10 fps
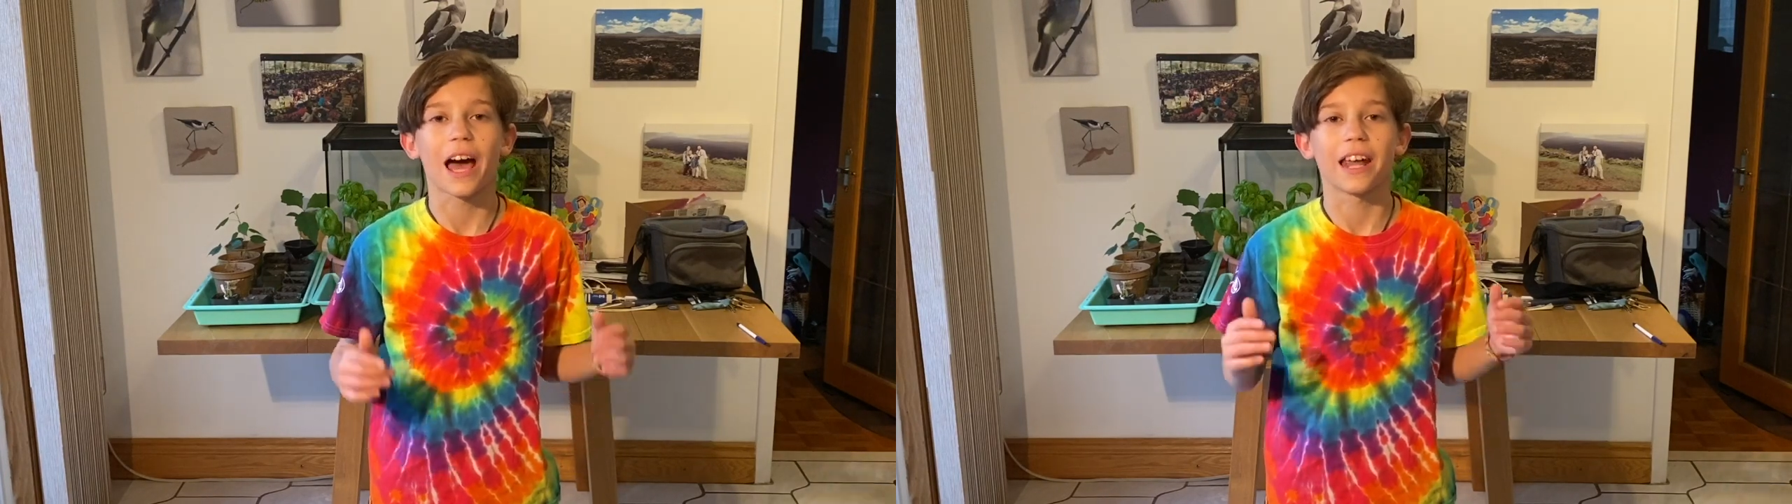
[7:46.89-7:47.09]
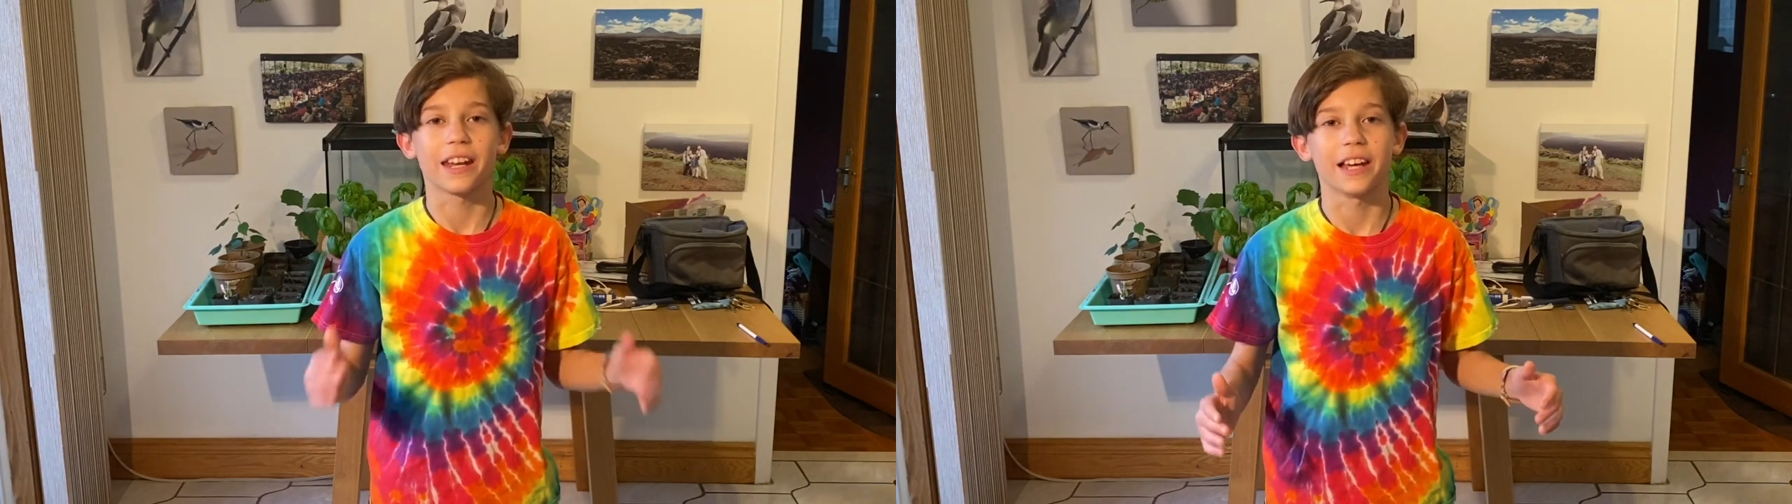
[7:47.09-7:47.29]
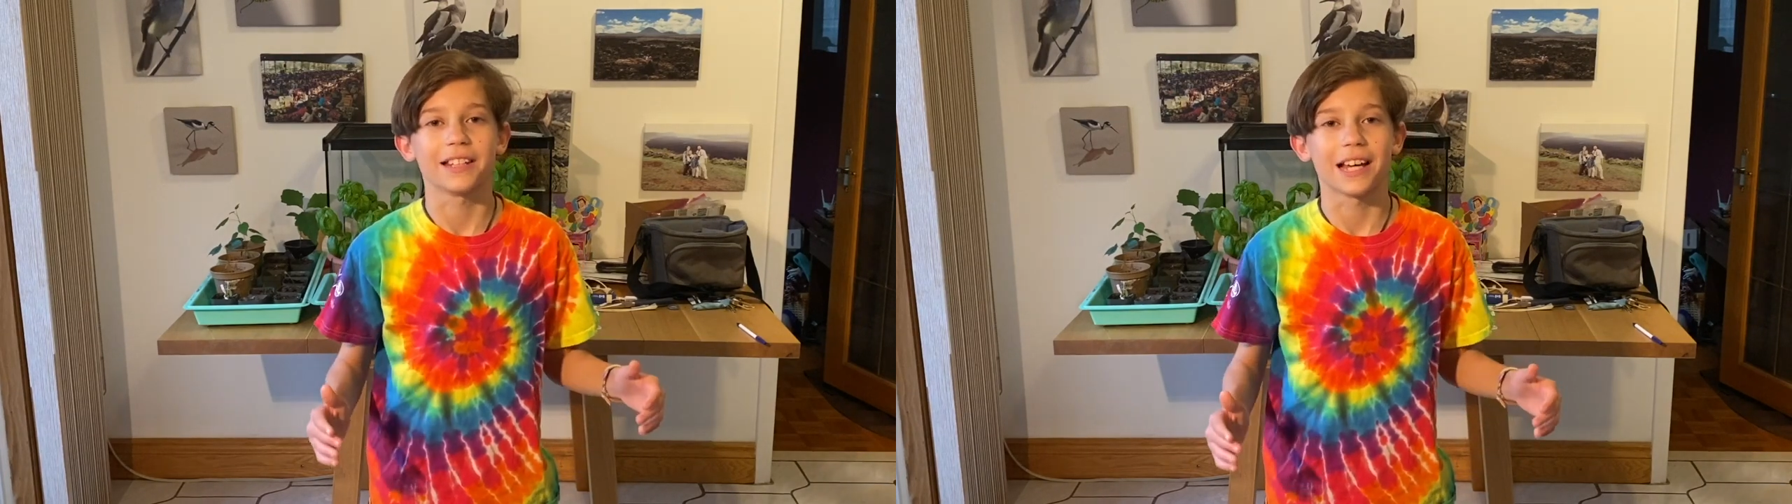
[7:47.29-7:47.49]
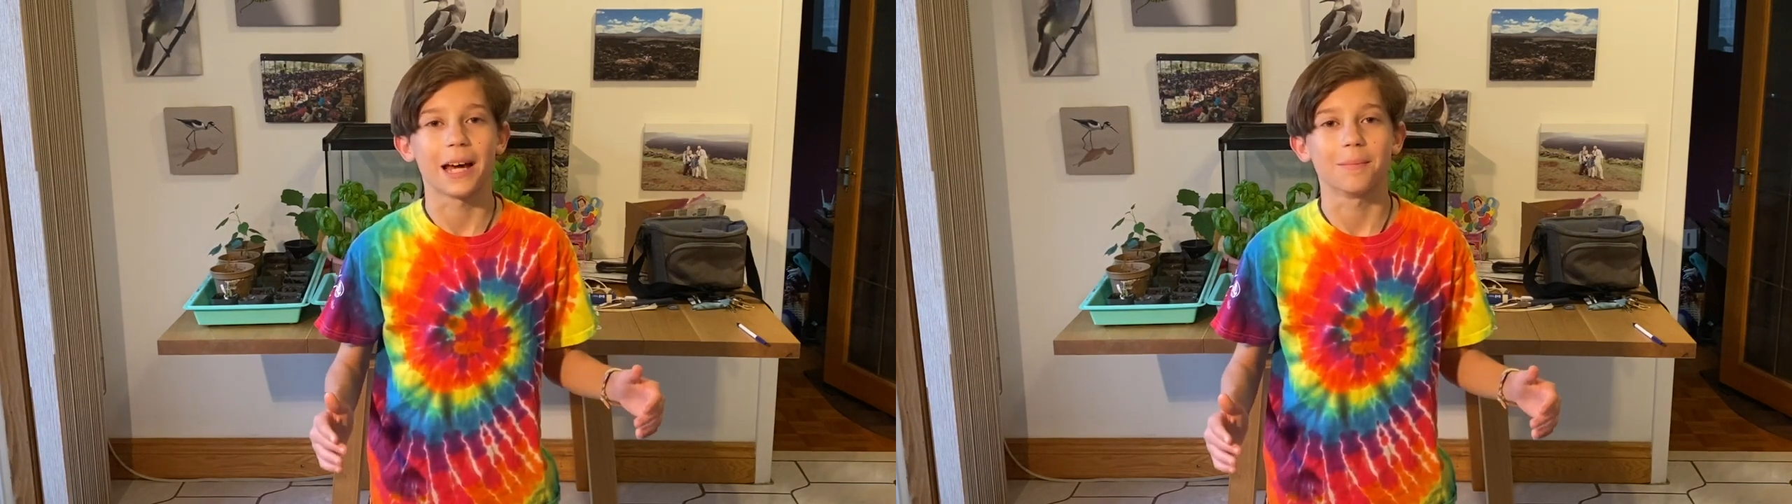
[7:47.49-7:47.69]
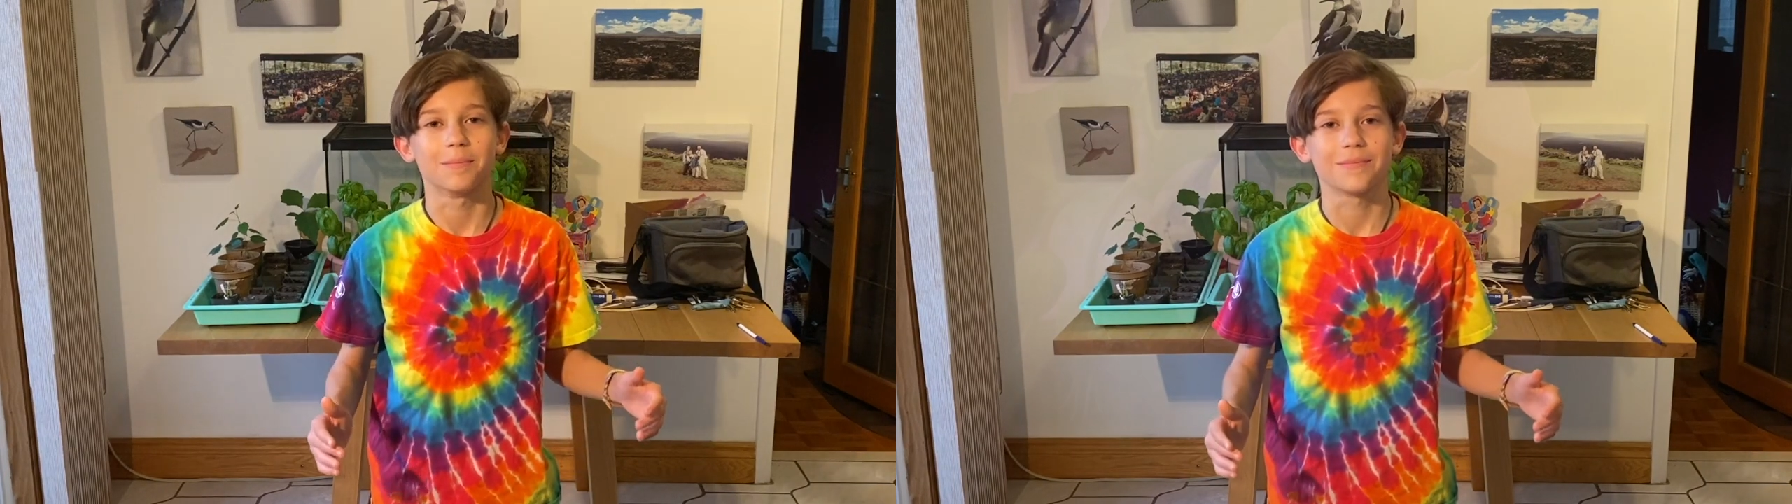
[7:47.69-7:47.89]
at
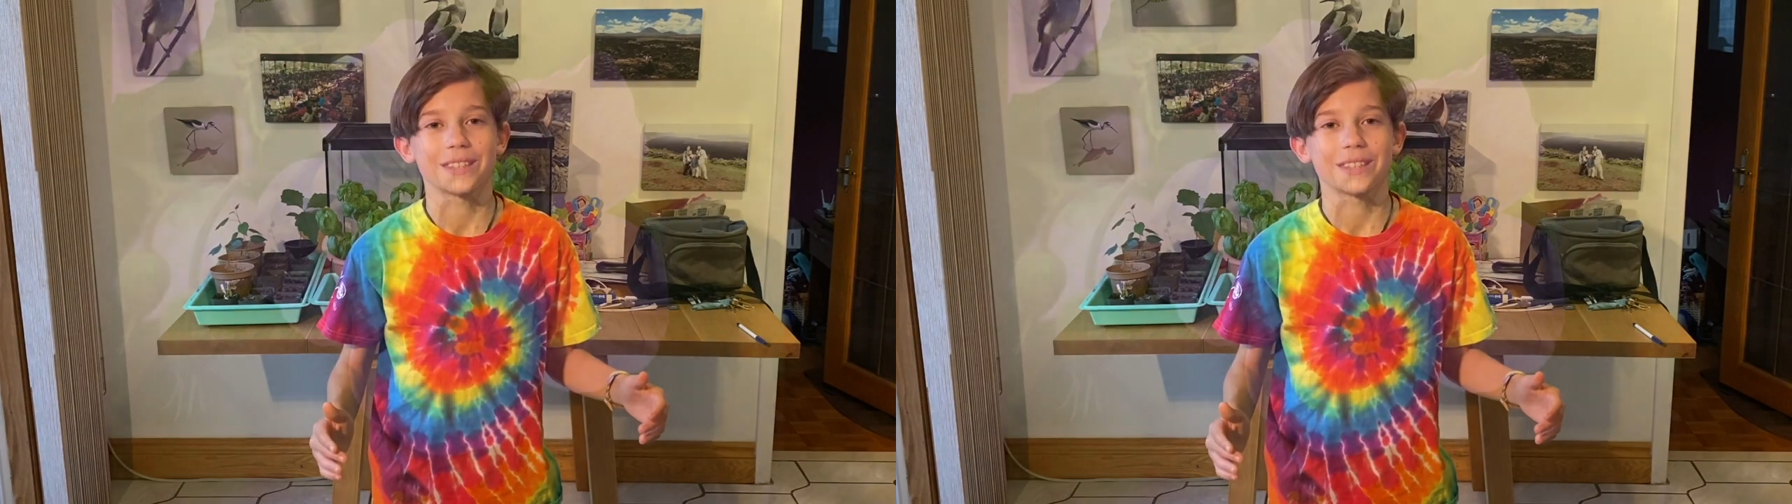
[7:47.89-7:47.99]
nighttime.